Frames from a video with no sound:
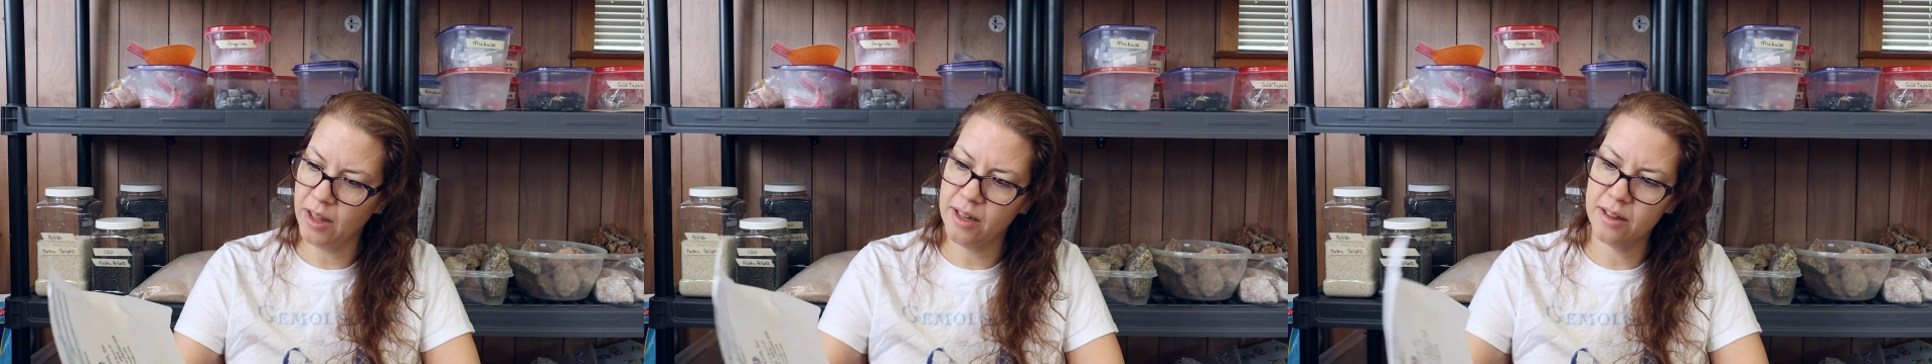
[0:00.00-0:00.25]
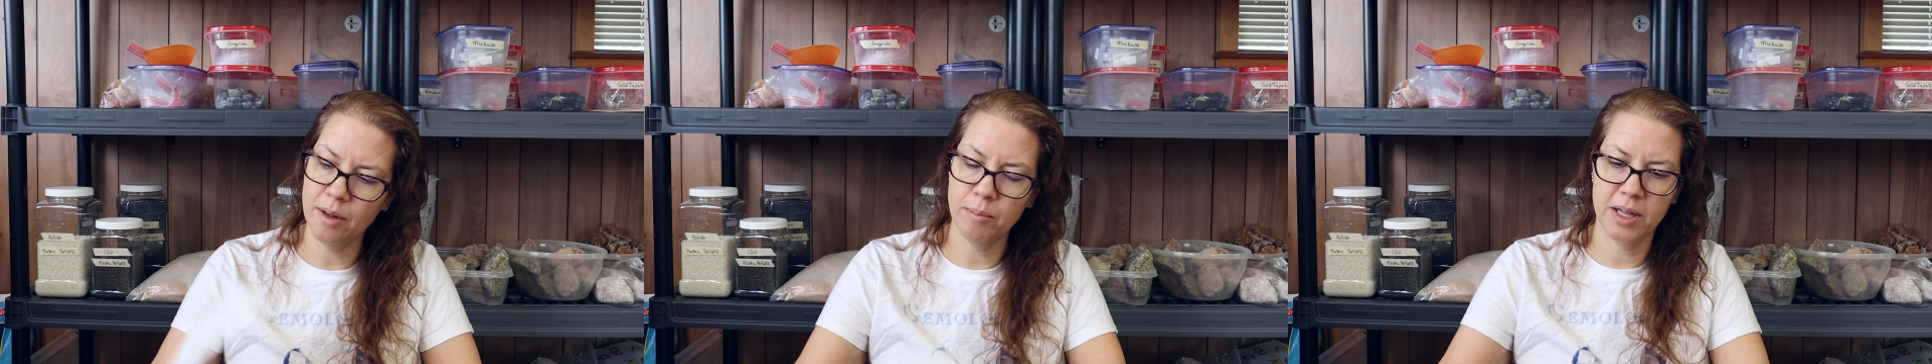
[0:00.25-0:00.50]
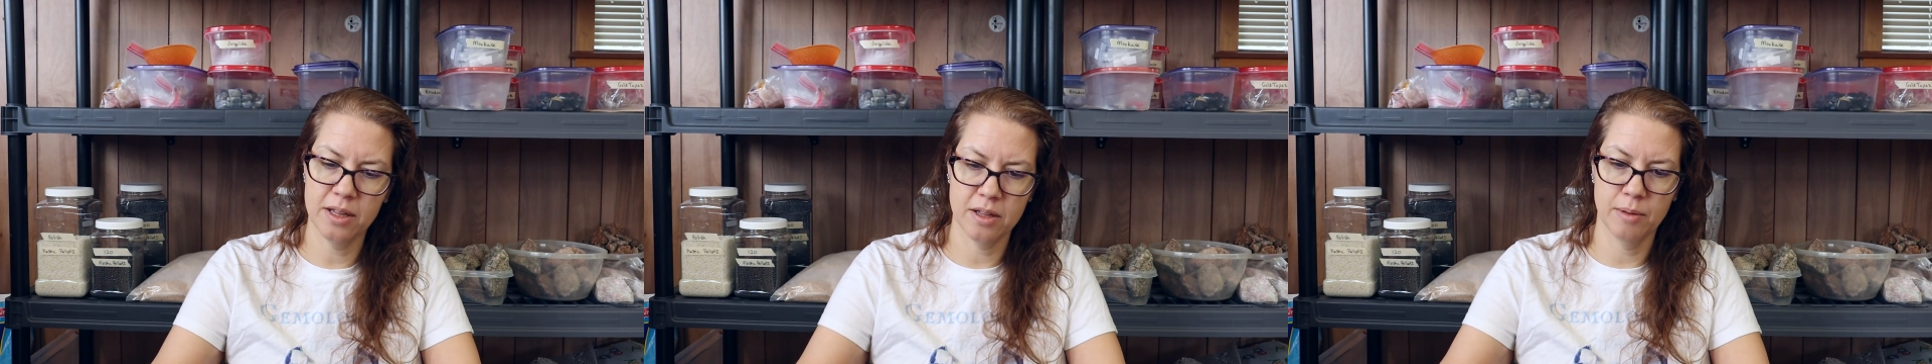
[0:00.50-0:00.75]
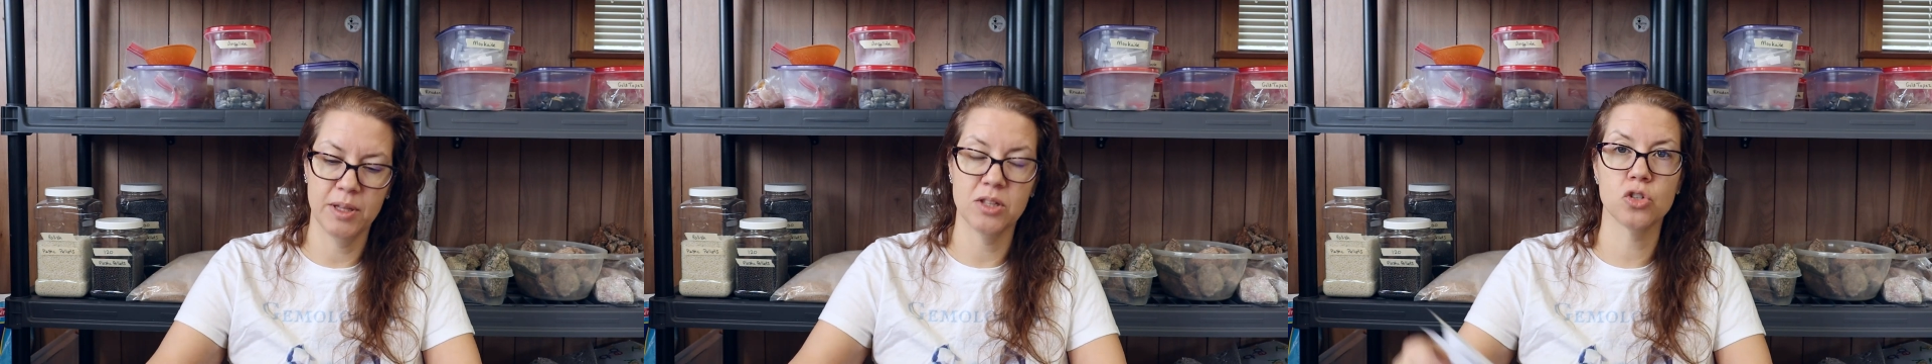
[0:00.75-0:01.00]
sent me
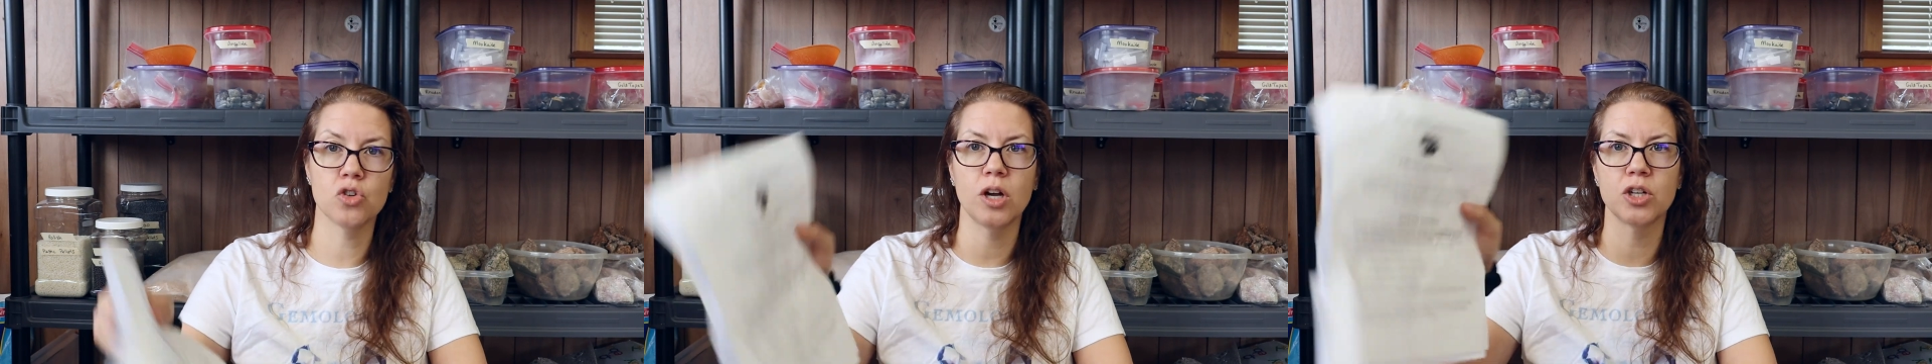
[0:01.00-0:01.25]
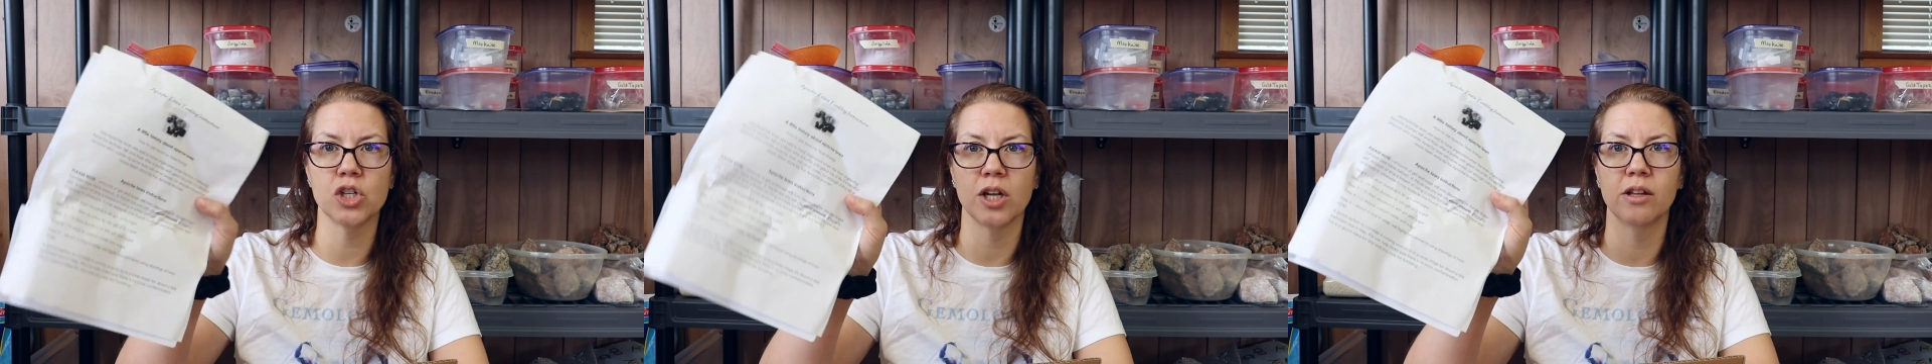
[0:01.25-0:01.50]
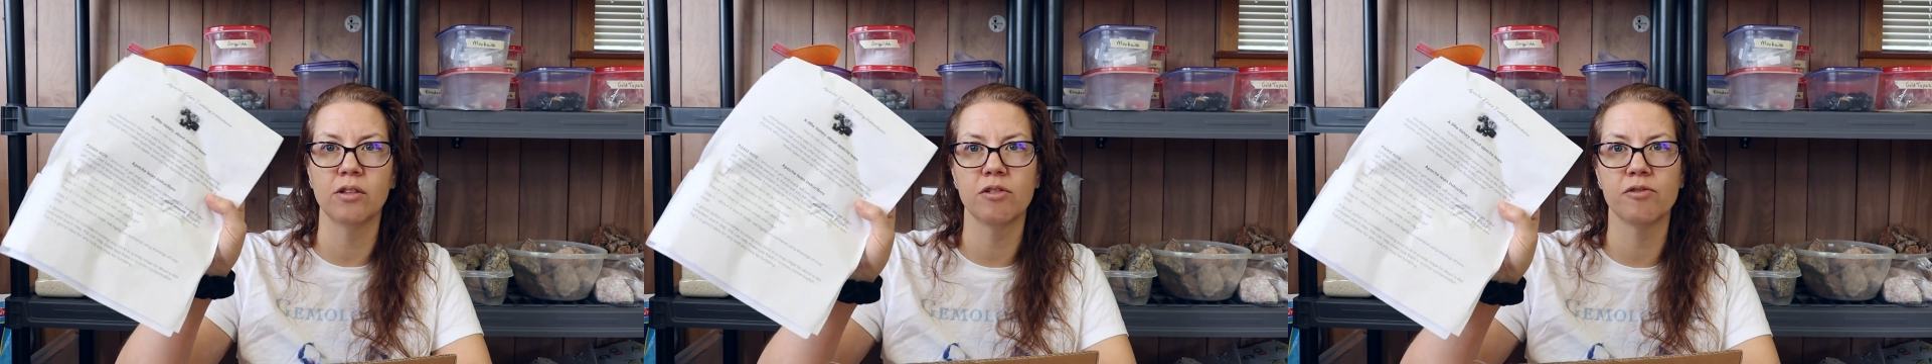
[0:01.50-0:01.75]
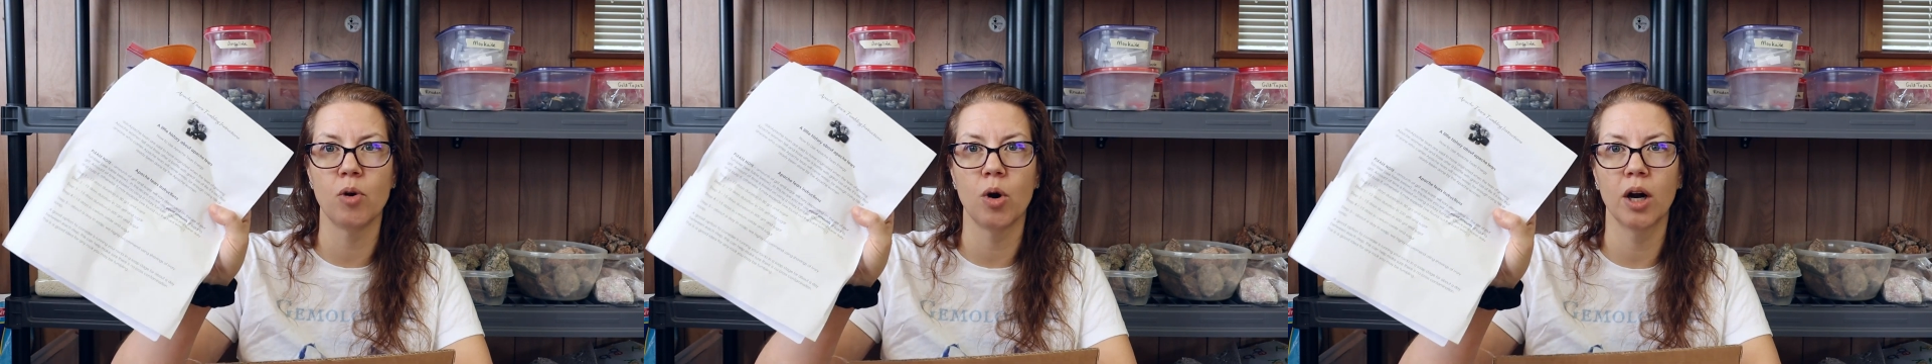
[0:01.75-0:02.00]
some instructions
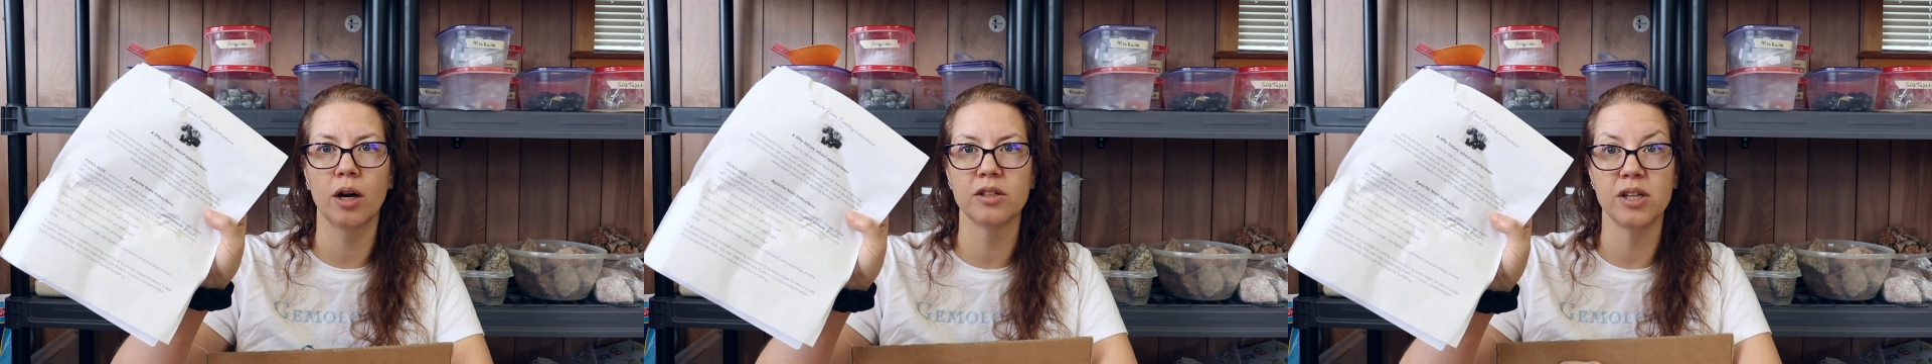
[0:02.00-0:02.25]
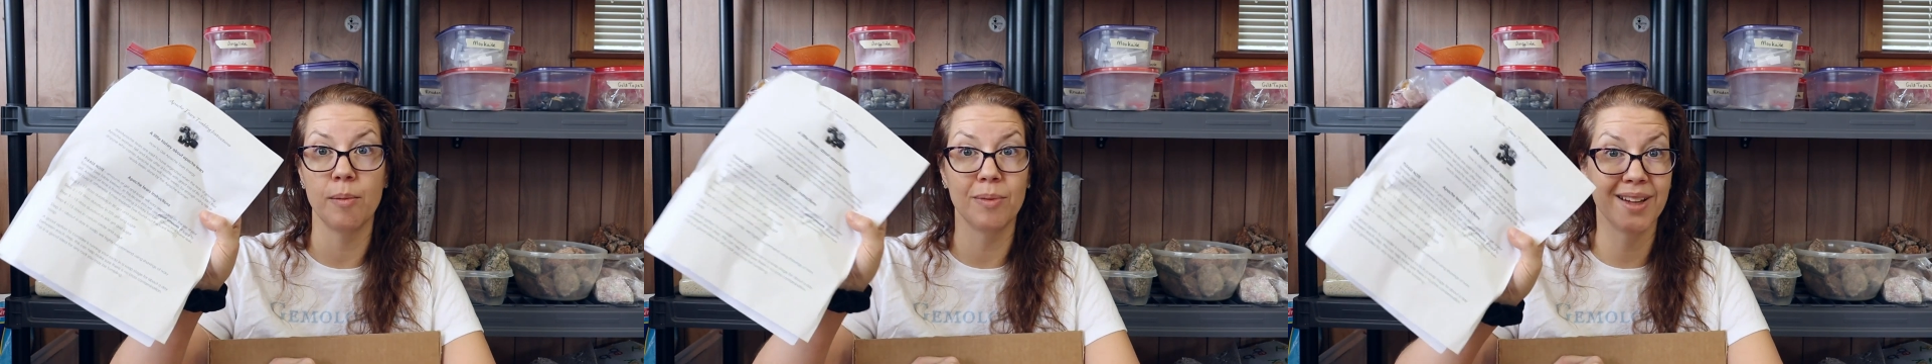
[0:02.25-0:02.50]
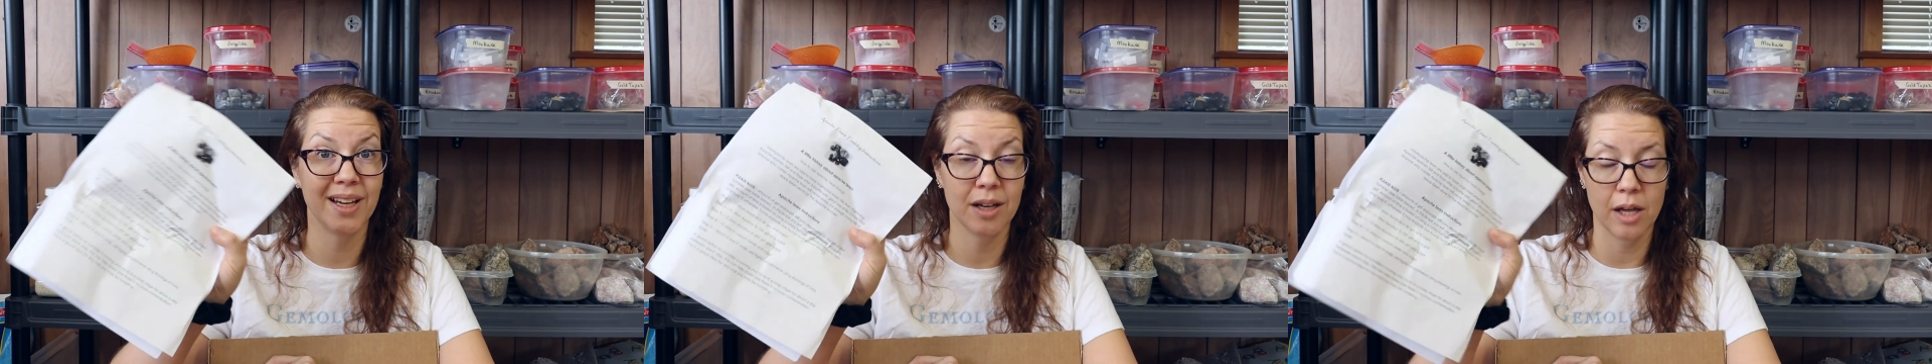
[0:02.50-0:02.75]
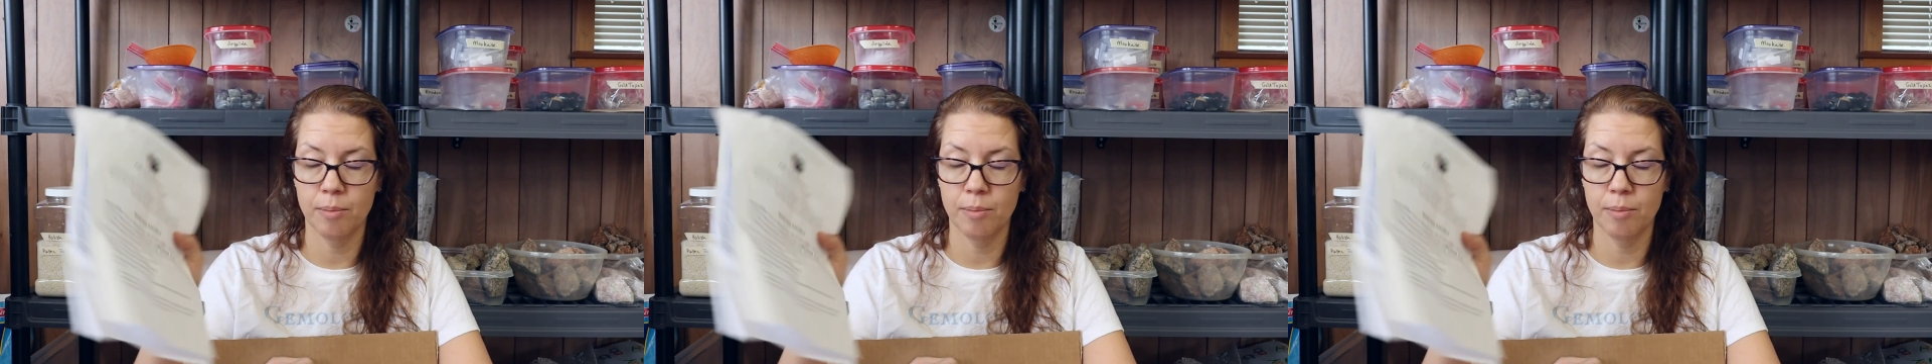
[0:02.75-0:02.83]
for tumbling